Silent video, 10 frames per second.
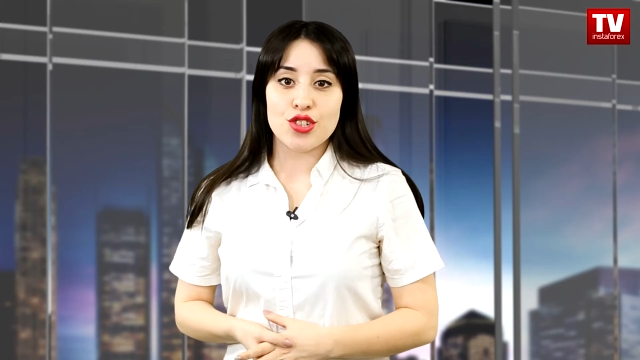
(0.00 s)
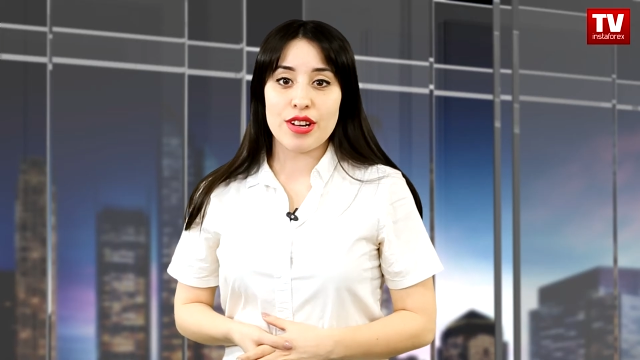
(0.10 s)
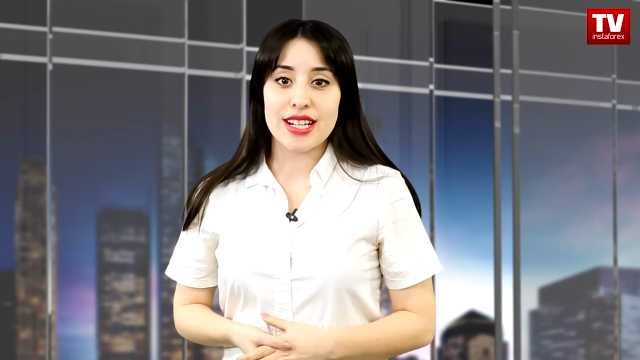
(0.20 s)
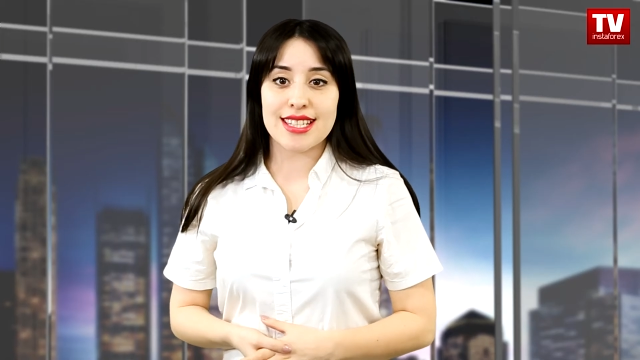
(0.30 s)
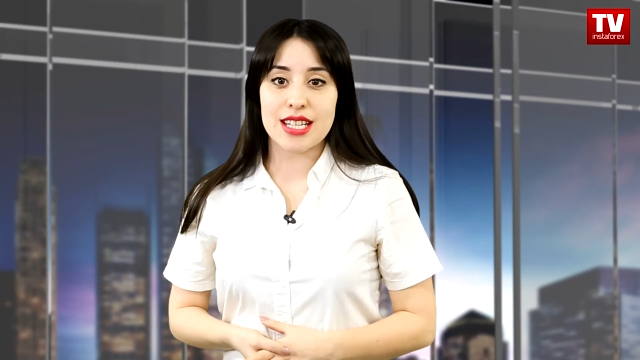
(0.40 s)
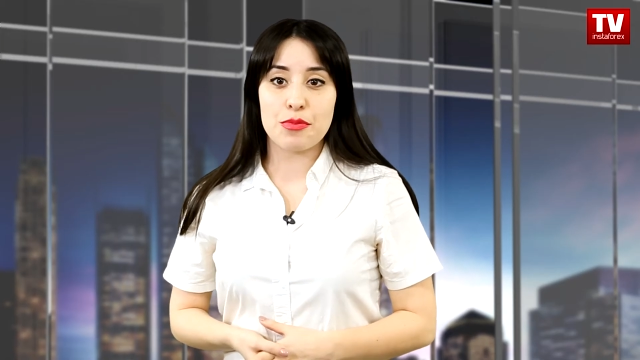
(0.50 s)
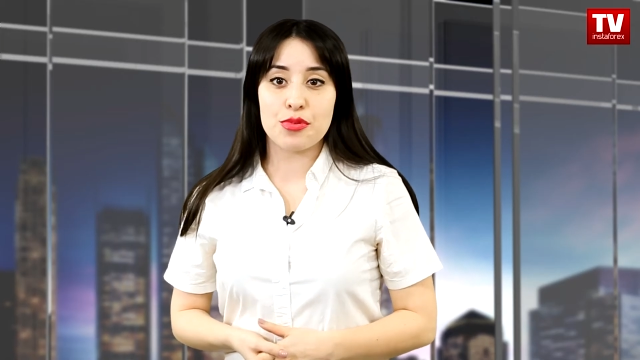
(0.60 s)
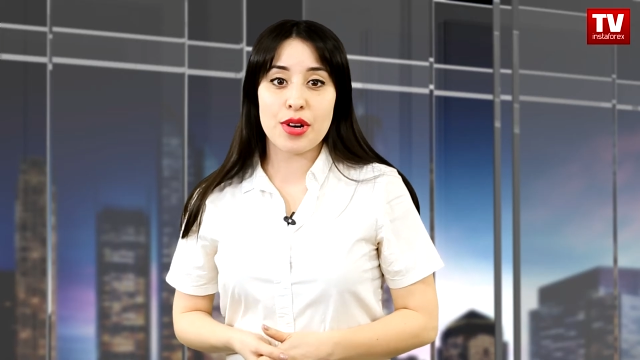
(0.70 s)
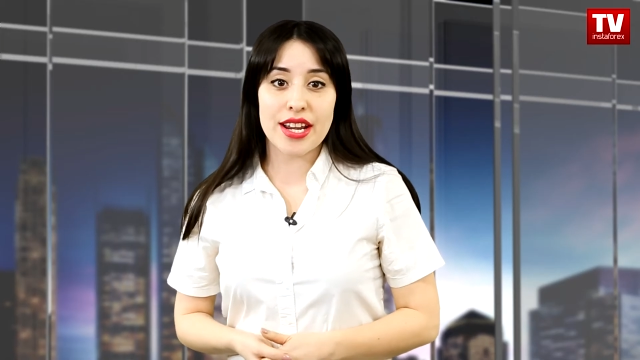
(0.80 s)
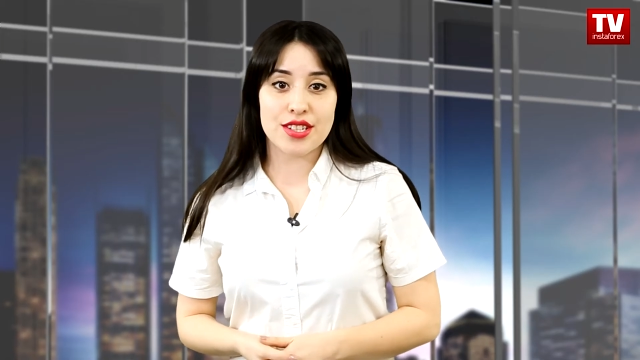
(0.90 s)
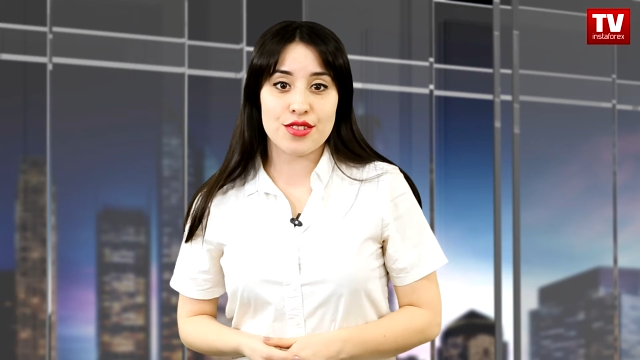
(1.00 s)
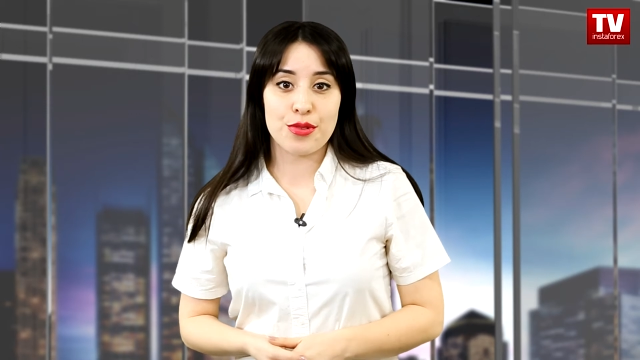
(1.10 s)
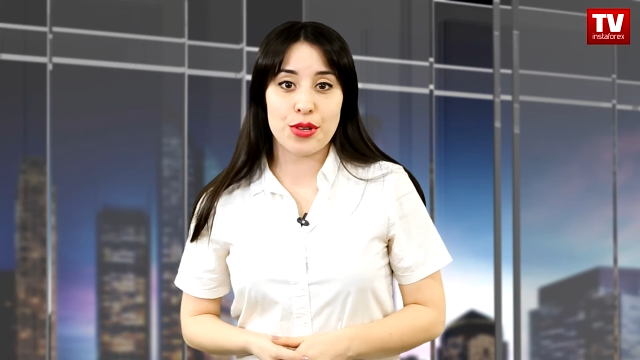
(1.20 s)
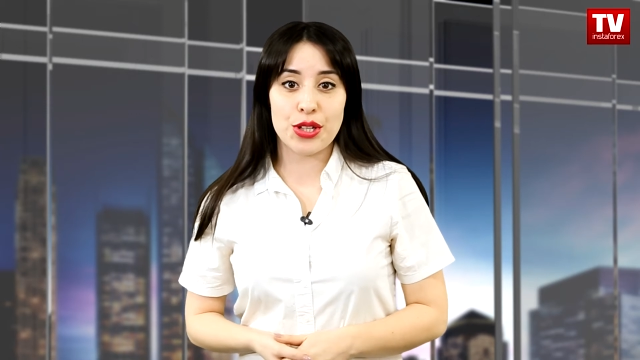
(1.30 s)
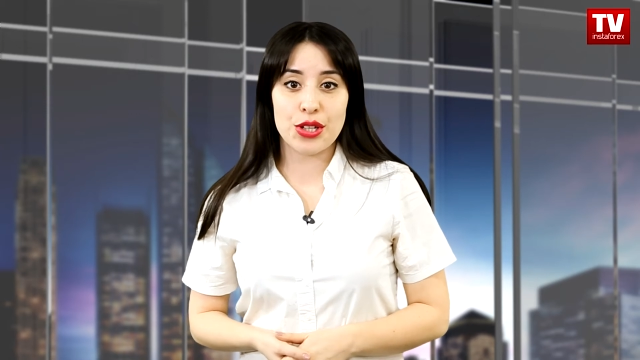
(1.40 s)
Traders are braced
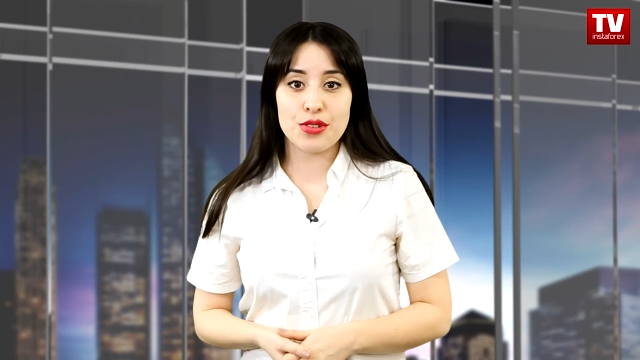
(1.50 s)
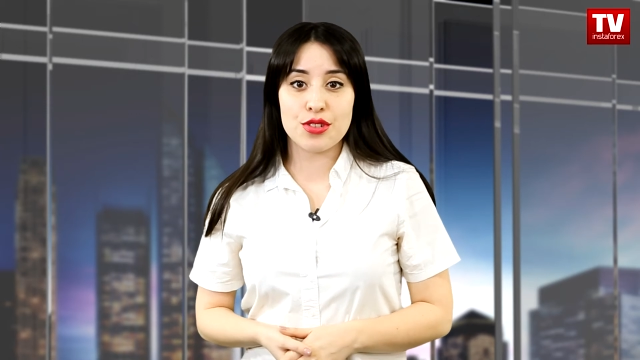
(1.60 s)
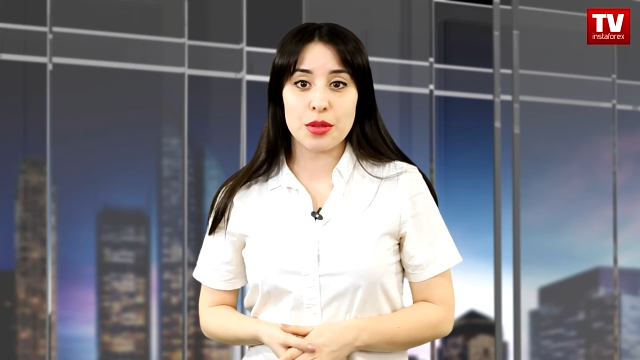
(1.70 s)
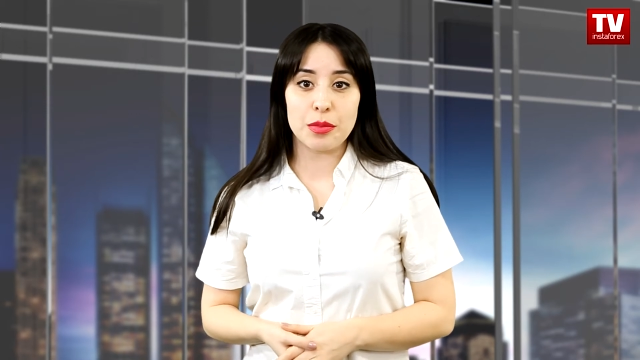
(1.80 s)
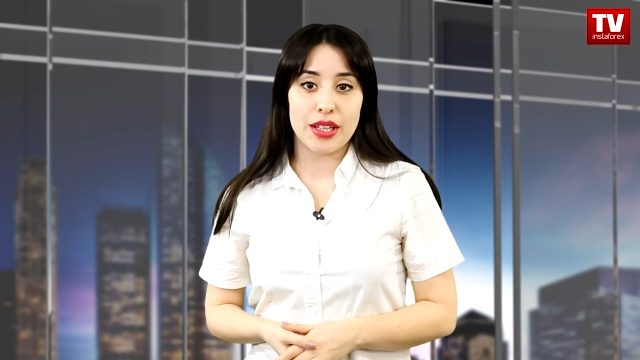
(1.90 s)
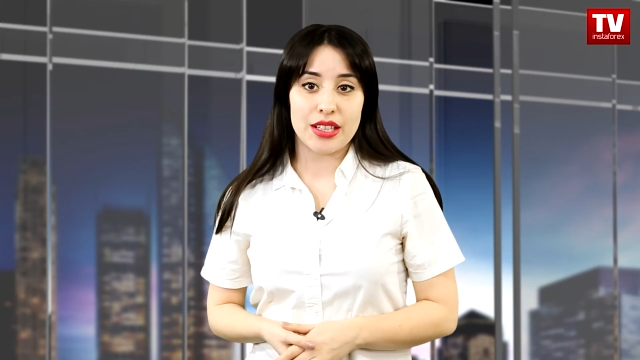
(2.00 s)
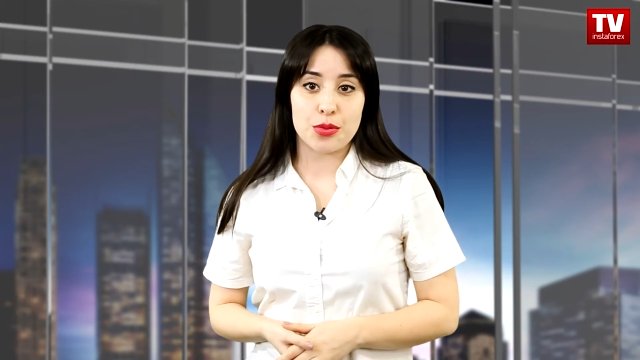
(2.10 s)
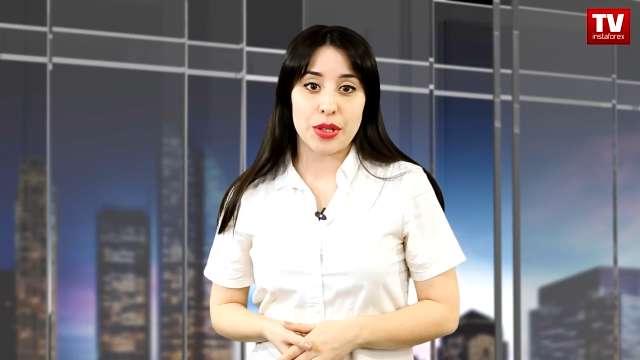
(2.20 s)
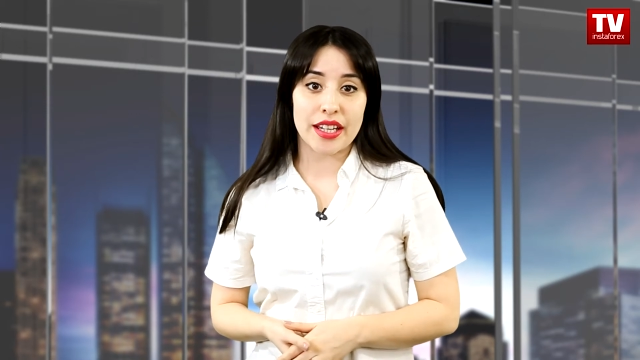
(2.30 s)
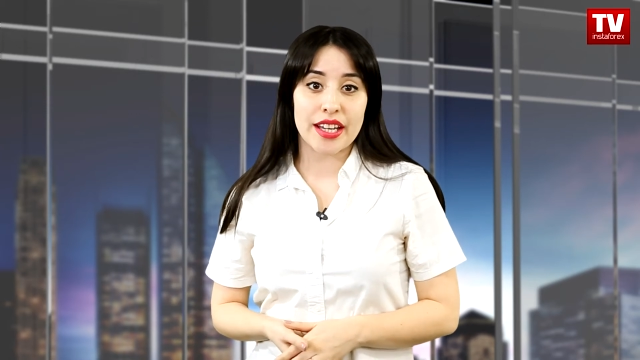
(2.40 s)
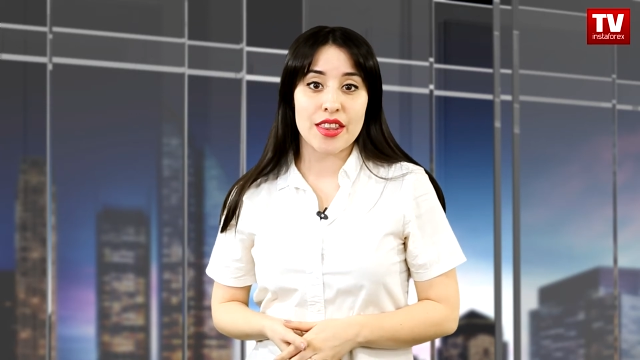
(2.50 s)
for a new turbulent week.